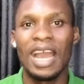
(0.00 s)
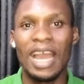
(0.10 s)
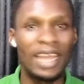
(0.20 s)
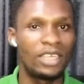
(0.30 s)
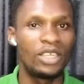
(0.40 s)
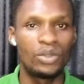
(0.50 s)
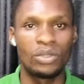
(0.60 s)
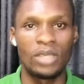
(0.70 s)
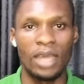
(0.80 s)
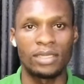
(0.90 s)
kindly
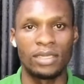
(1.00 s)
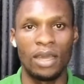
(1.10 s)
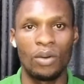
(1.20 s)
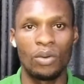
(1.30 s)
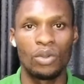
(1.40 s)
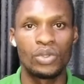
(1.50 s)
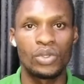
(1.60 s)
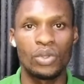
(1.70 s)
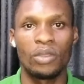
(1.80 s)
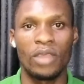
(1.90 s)
do that now
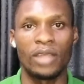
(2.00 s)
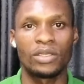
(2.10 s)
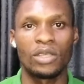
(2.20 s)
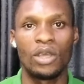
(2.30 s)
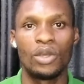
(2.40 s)
so that